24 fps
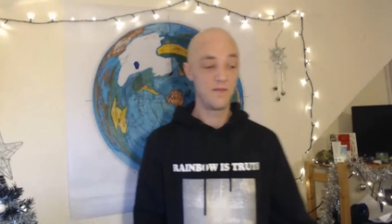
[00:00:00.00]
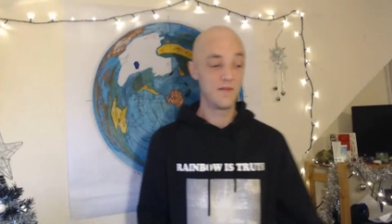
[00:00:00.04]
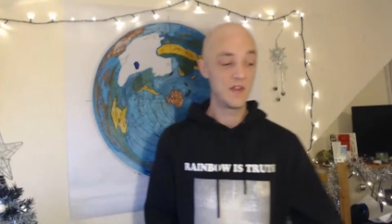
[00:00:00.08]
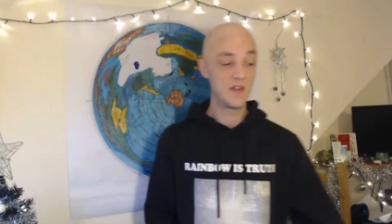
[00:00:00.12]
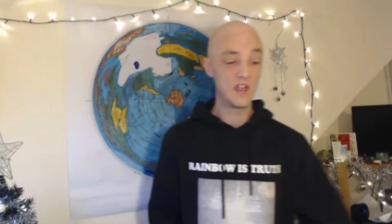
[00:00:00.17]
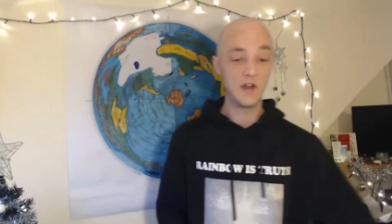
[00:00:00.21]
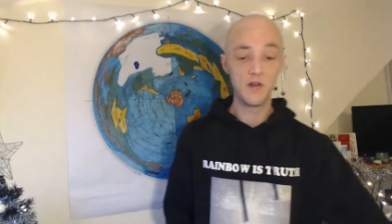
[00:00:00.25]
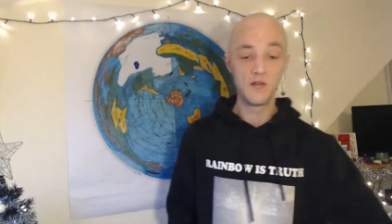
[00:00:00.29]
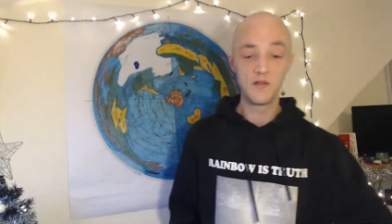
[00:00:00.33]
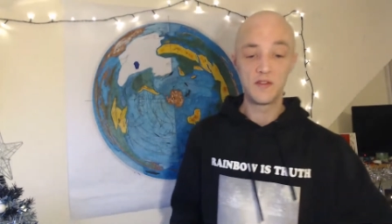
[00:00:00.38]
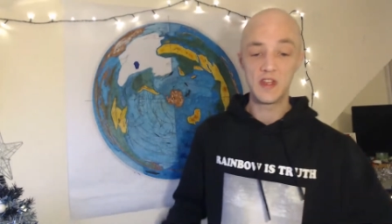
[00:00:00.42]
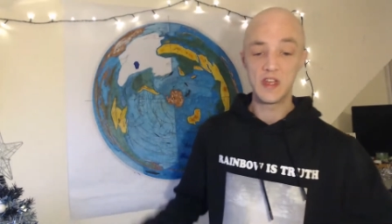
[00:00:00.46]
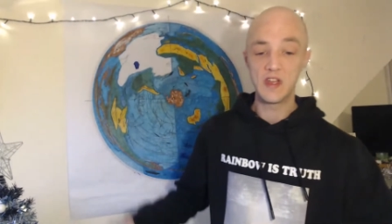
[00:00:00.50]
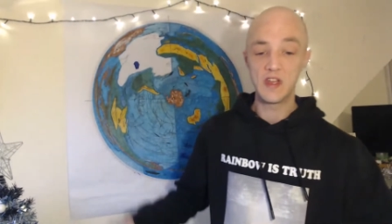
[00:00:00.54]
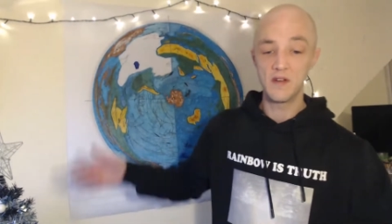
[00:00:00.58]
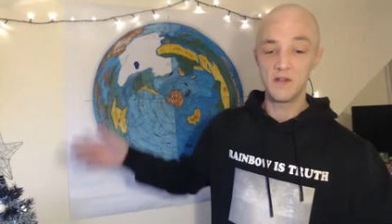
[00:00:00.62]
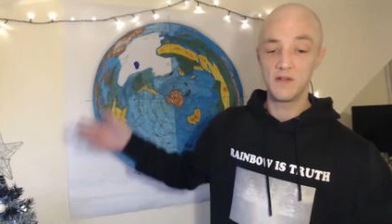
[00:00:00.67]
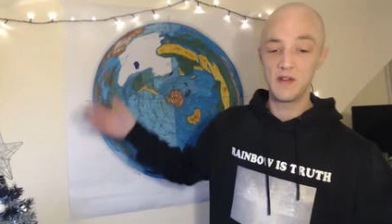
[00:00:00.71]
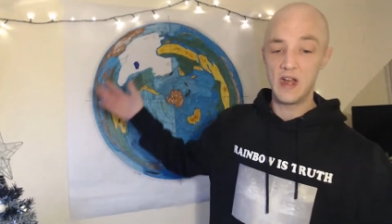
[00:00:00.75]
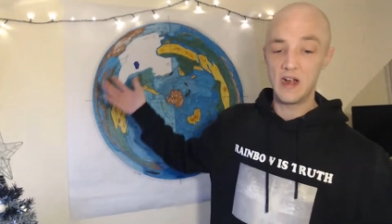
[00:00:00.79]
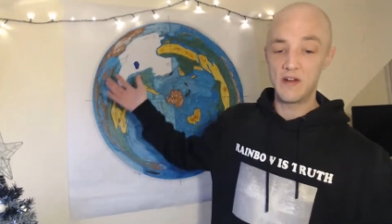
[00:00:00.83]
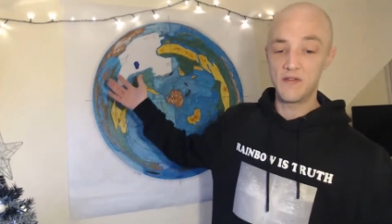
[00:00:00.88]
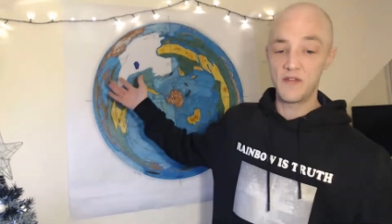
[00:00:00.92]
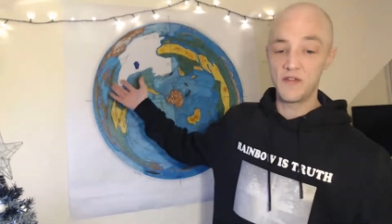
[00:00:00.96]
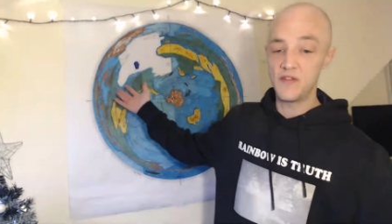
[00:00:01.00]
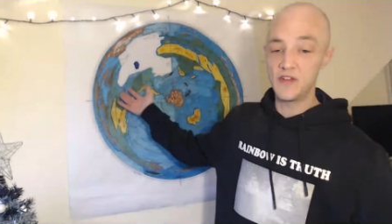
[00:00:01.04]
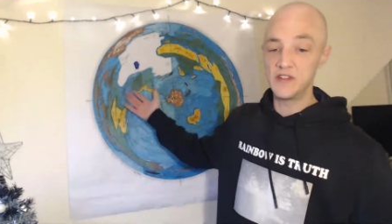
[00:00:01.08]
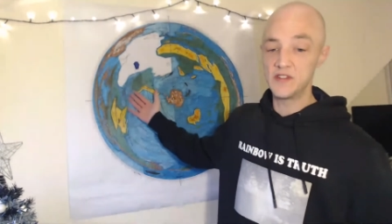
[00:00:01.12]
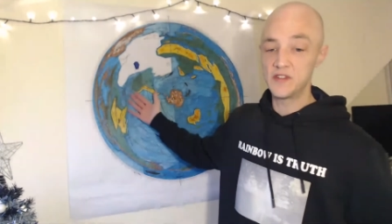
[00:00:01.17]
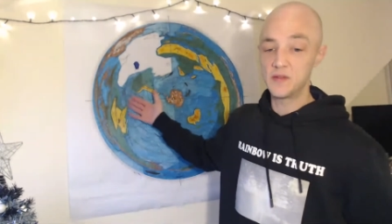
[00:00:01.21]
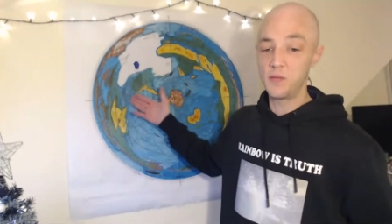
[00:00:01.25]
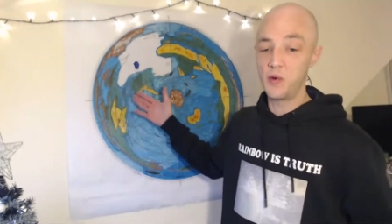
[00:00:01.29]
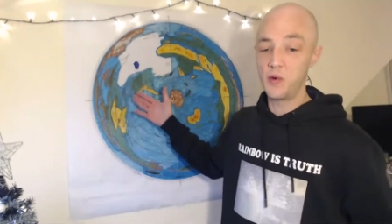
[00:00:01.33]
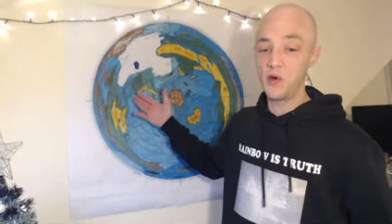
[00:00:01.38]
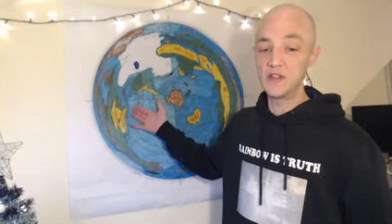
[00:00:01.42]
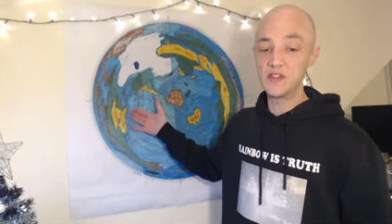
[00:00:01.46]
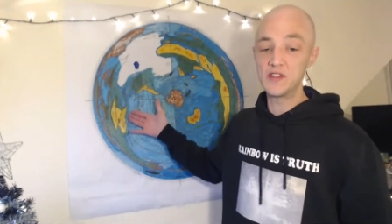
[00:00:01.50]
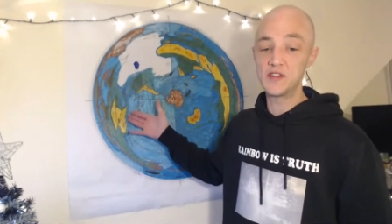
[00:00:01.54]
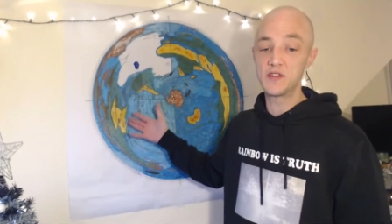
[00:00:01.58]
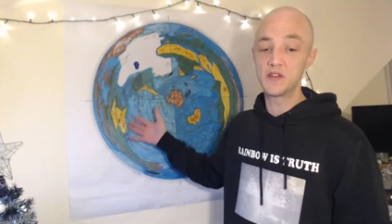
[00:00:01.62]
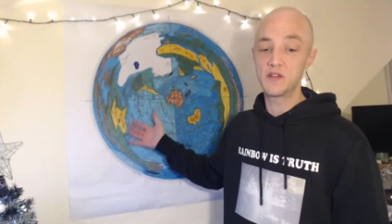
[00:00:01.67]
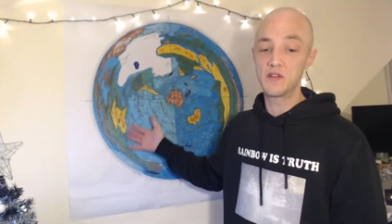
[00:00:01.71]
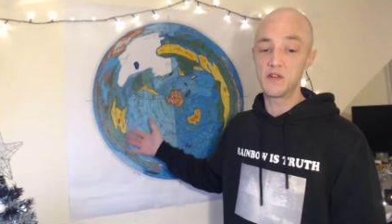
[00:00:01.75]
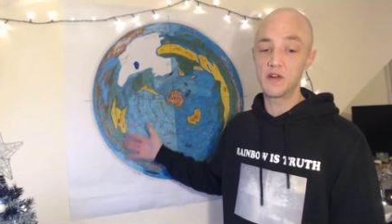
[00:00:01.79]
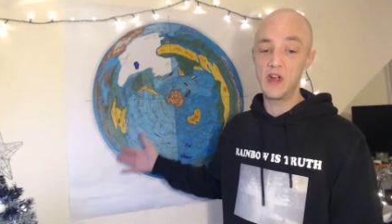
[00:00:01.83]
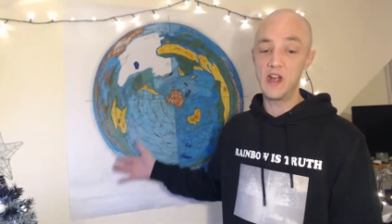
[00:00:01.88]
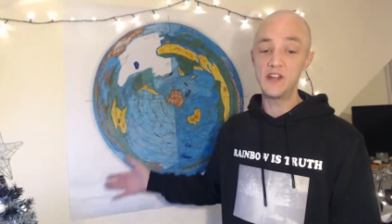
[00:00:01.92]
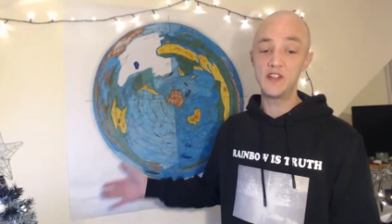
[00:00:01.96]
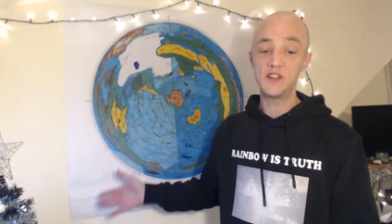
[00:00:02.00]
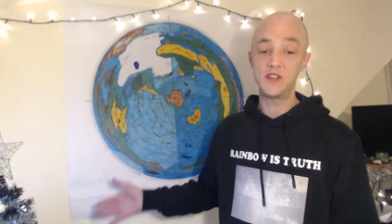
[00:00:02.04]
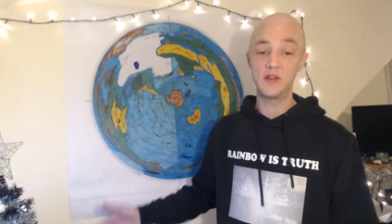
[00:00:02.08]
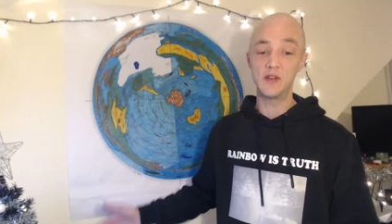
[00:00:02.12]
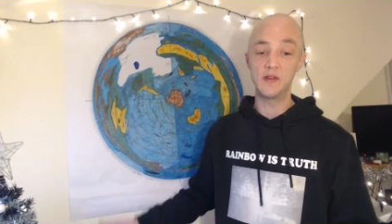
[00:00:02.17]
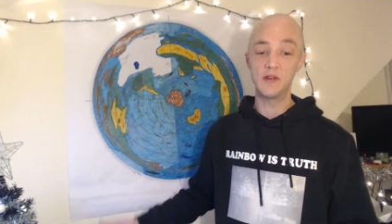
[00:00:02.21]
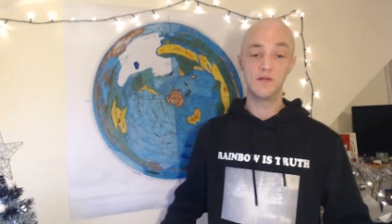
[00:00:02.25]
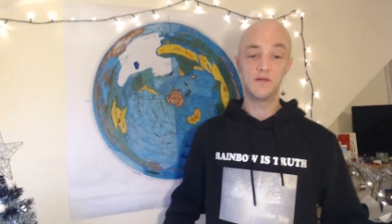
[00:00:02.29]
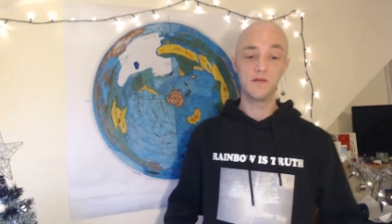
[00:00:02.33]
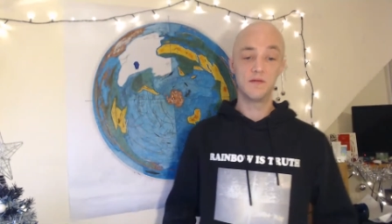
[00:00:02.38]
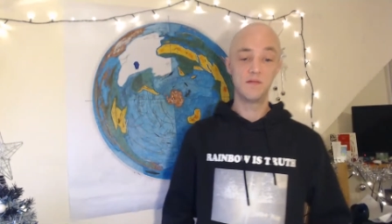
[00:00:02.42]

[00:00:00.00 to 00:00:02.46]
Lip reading: You know, everything points to creation.